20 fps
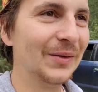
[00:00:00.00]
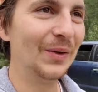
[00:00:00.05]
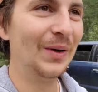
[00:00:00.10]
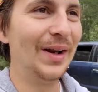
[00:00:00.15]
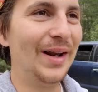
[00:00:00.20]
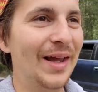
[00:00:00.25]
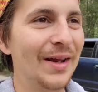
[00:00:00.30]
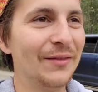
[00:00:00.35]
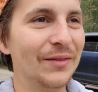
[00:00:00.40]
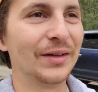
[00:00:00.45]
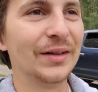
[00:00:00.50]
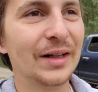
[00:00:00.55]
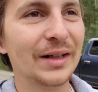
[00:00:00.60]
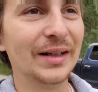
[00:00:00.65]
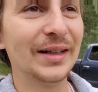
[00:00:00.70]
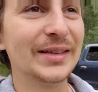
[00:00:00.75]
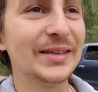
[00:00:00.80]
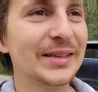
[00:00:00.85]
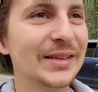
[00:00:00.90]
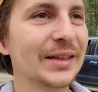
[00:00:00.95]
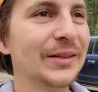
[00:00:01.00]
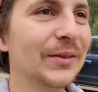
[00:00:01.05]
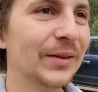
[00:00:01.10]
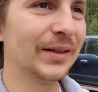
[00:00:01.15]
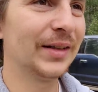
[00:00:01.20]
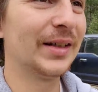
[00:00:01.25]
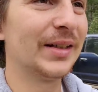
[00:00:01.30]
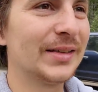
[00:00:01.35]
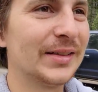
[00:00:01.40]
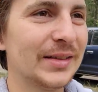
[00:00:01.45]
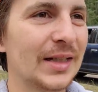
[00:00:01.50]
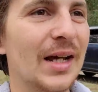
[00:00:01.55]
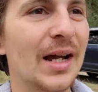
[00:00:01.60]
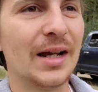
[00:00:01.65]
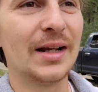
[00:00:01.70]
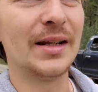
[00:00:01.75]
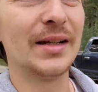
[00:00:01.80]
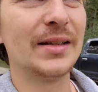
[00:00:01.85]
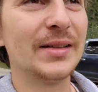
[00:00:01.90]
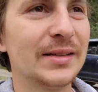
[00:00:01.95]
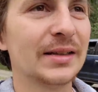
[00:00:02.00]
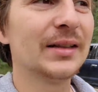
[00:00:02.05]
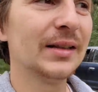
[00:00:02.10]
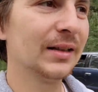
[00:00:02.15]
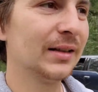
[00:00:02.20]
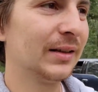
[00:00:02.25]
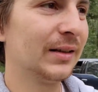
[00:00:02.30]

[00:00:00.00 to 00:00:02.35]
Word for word: whatever. Let's see what this sign is.